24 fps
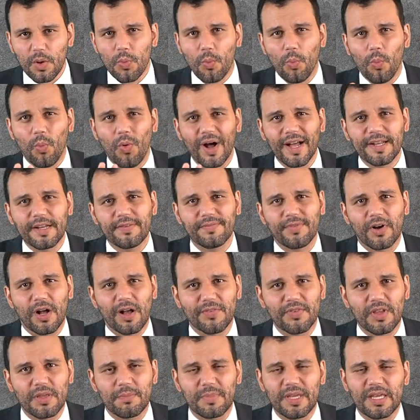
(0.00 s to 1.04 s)
one
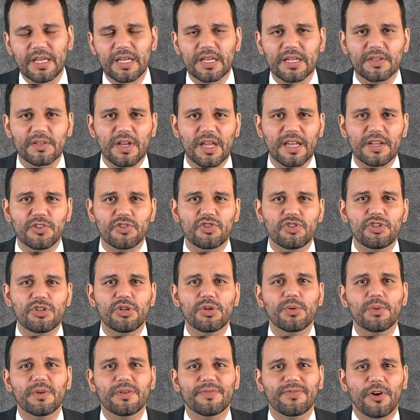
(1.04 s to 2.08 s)
involving me and, and
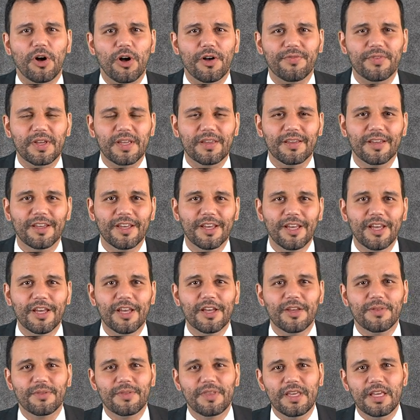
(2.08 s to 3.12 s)
two involving
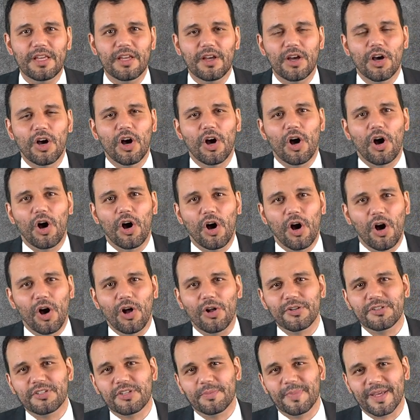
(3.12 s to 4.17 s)
the
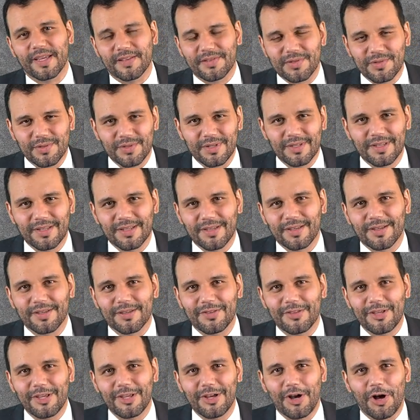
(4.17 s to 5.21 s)
ultimate,
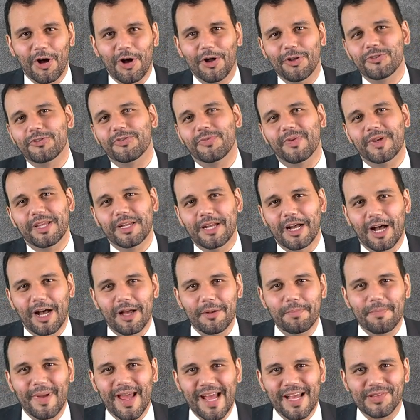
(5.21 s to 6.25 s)
the ultimate
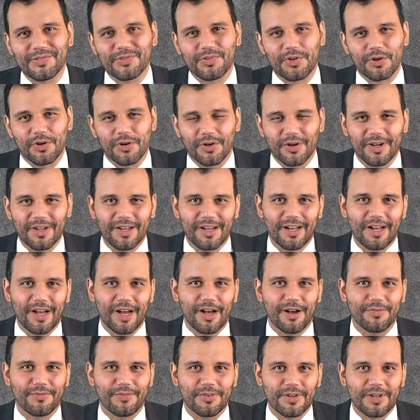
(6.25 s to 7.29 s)
unmasker
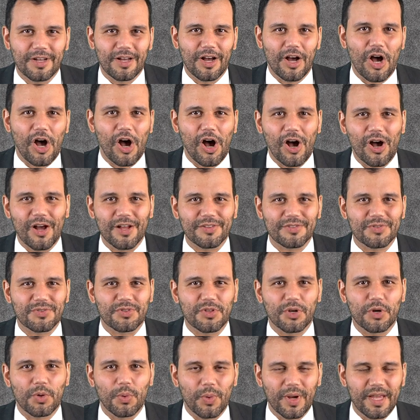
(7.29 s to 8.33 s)
of Oz
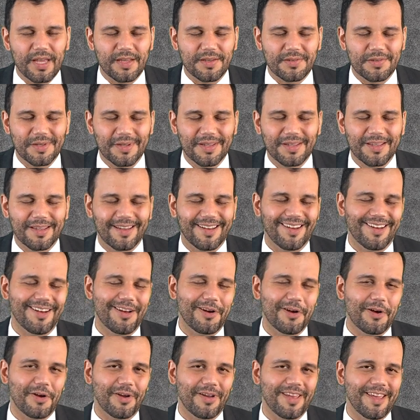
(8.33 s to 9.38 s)
the Great
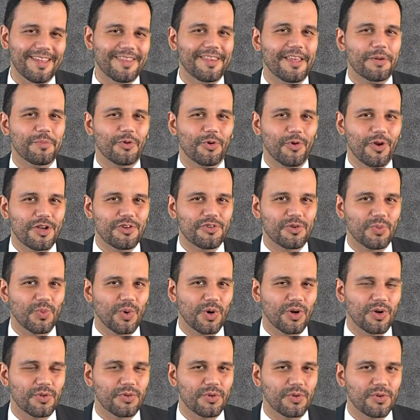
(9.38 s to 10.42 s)
uh, in the immigration
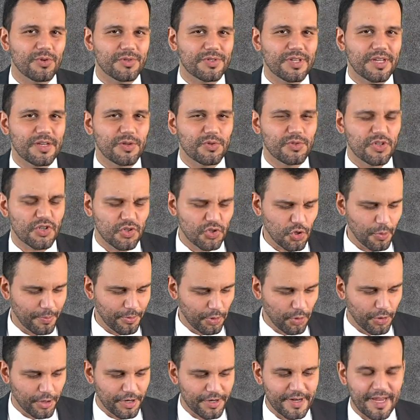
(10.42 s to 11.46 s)
world, who's a, who's a
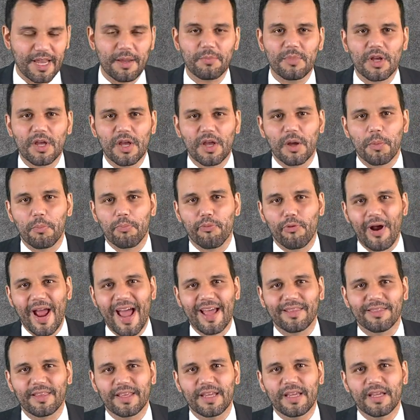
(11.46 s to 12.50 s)
super lawyer named
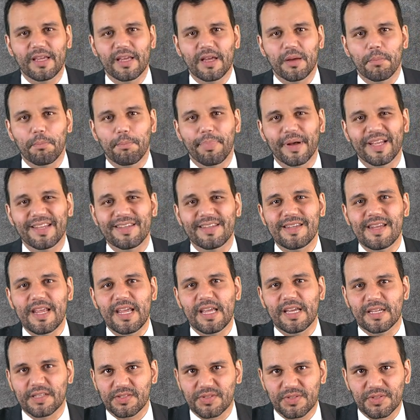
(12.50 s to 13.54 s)
Bradley
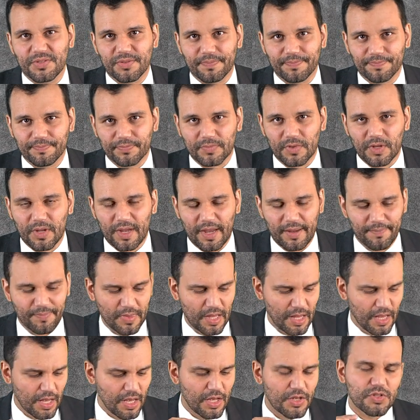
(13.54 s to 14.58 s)
Banias. Okay,
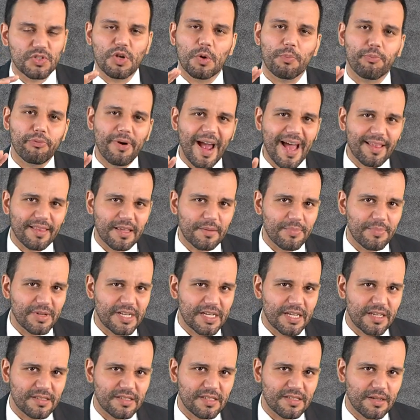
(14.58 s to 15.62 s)
so Bradley
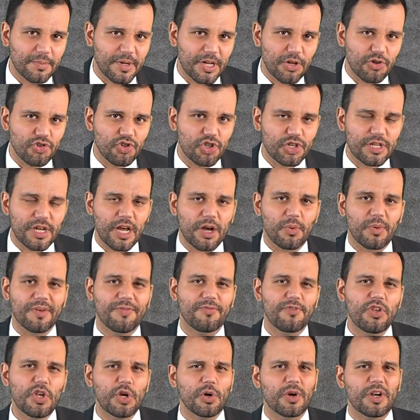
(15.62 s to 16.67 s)
Banias is somebody you should know.
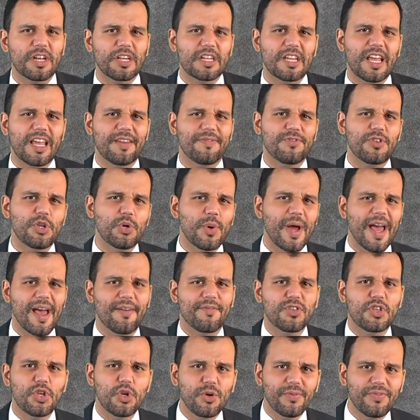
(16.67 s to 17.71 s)
If you're in, if you
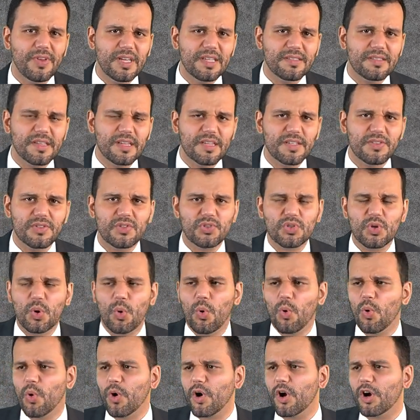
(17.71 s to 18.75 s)
have U visas,
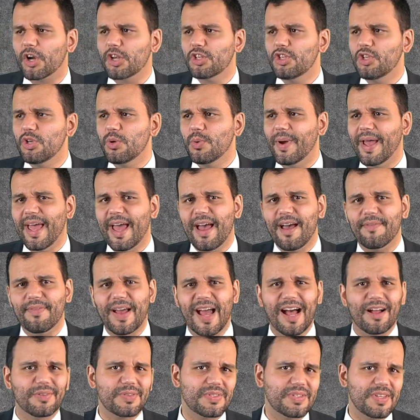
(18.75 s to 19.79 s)
or you have
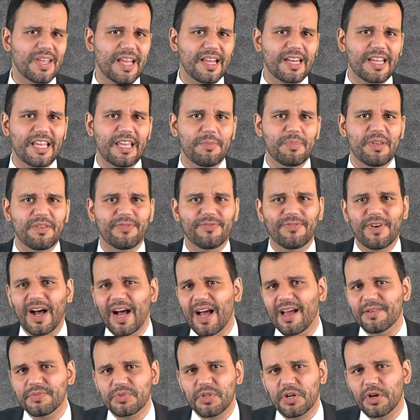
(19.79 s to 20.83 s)
outstanding E B
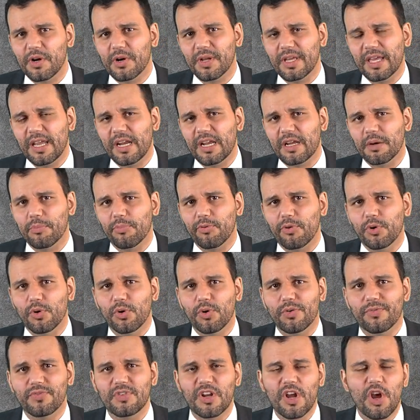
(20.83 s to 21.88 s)
fives that aren't getting
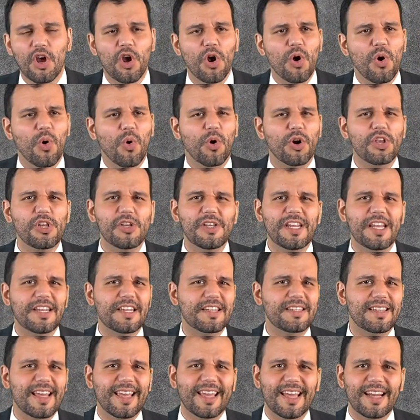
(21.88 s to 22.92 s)
approved, or you need
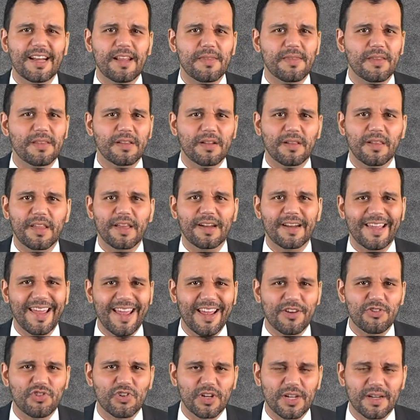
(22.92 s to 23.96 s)
to take anything to
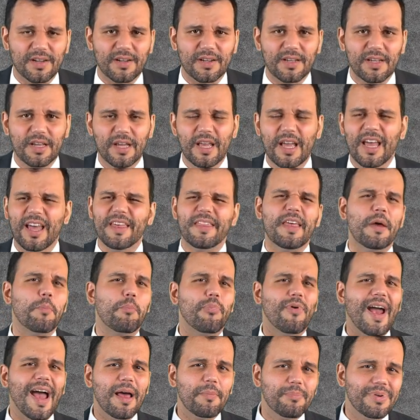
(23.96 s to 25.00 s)
litigation, then
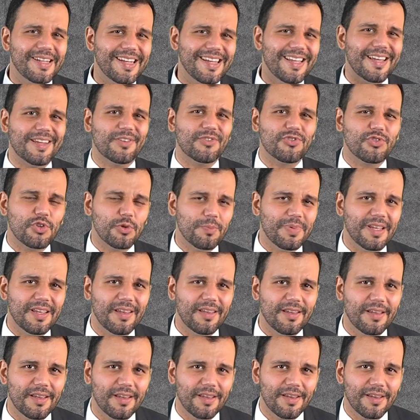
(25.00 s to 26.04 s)
Brad Banias should
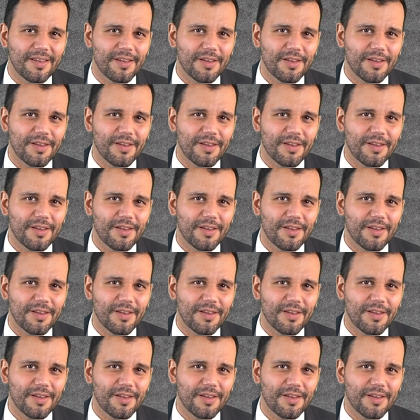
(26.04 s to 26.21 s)
be